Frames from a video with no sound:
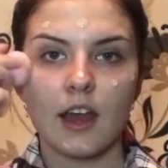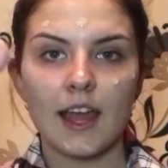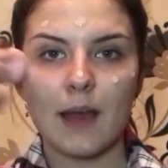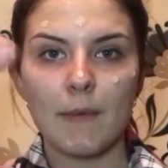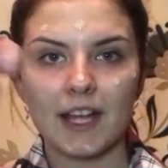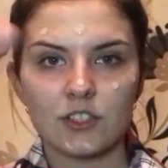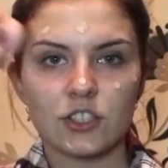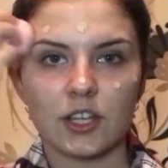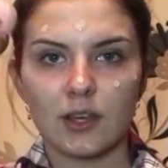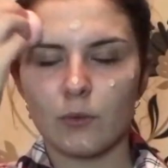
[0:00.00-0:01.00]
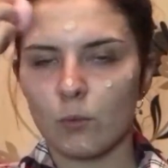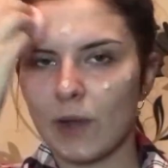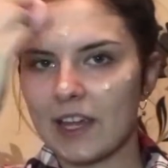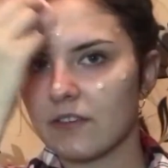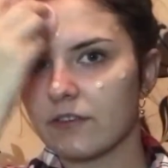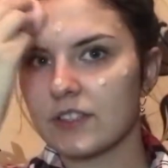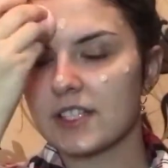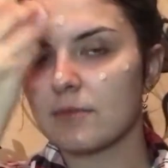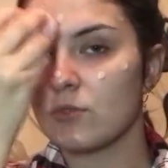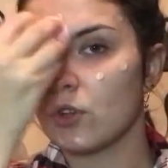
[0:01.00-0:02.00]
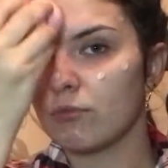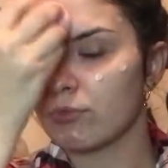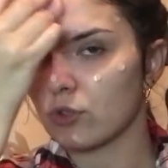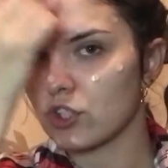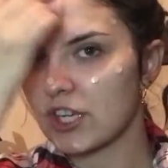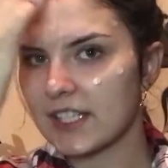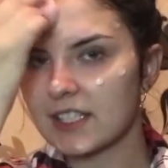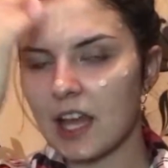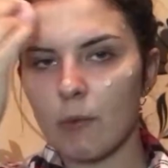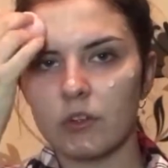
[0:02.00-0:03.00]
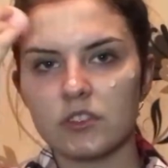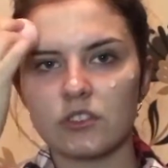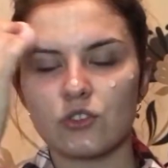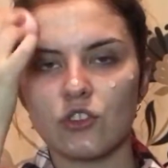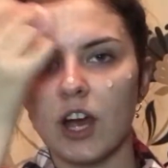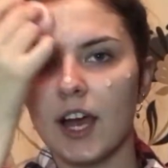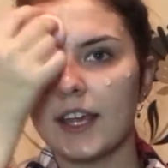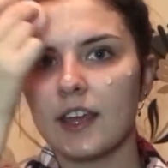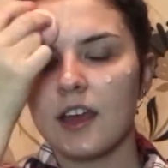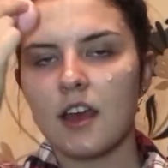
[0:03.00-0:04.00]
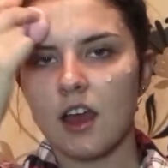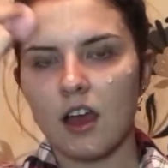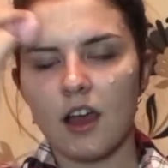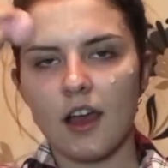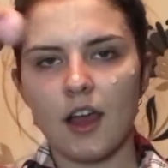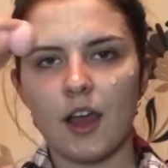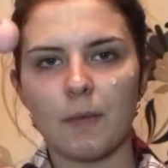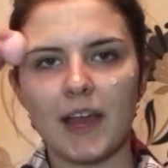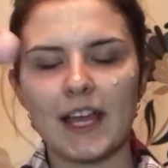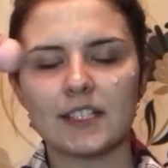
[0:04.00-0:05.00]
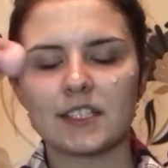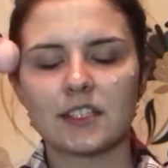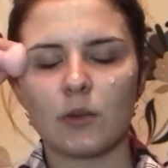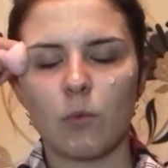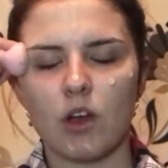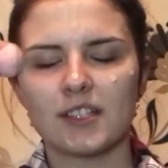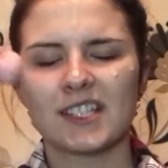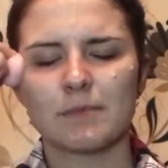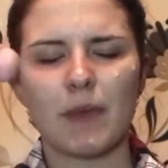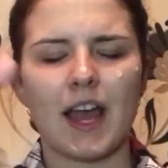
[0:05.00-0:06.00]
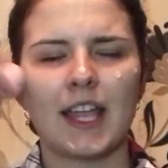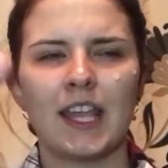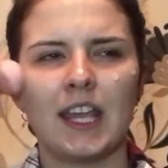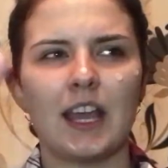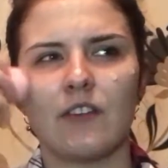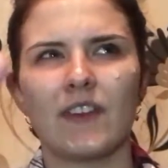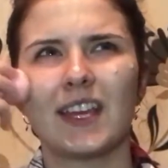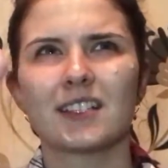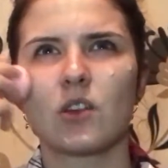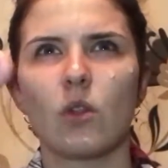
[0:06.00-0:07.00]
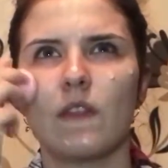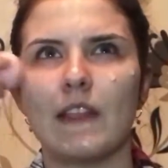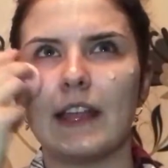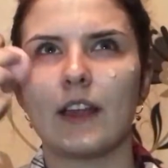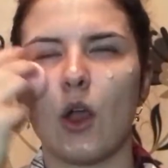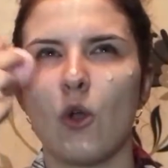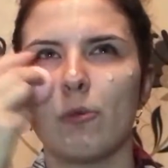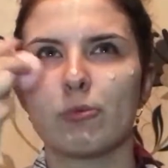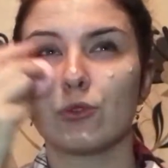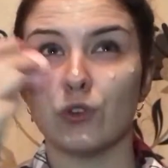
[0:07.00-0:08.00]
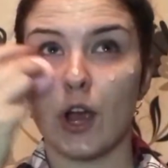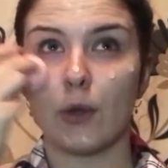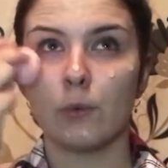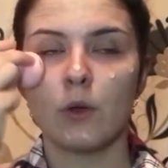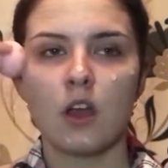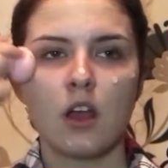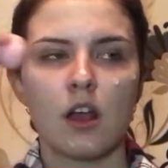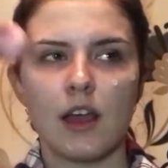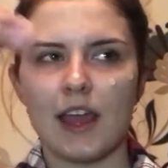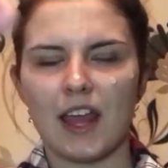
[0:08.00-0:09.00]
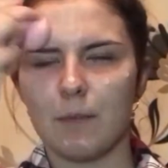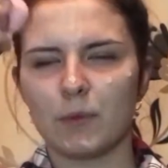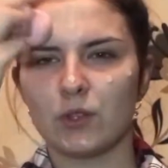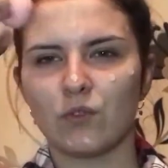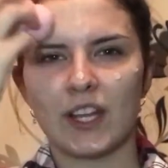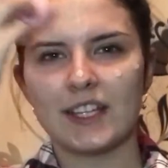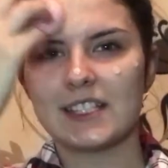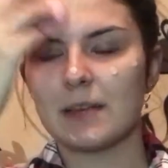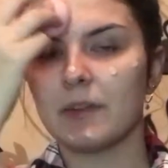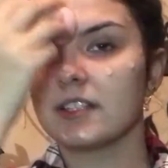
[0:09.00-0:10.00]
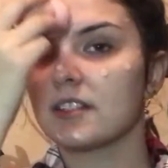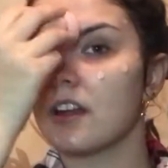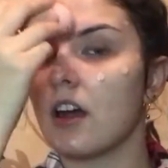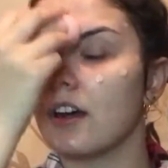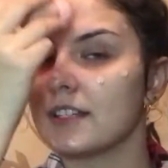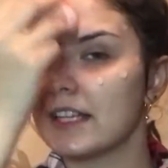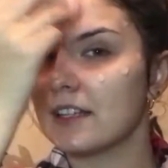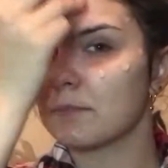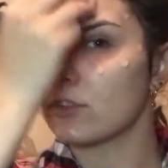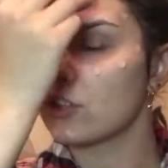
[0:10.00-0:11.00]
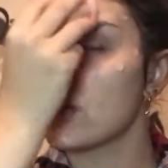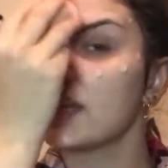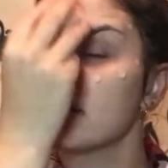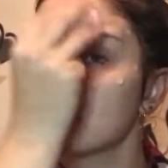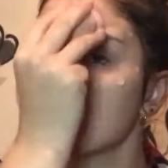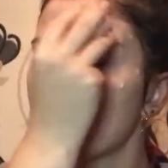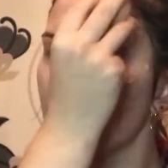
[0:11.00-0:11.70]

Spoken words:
I am actually waiting for some new brushes that I want to try. It's the ones by, I think it's called Nico Pro. They're really similar to the Artiste brushes.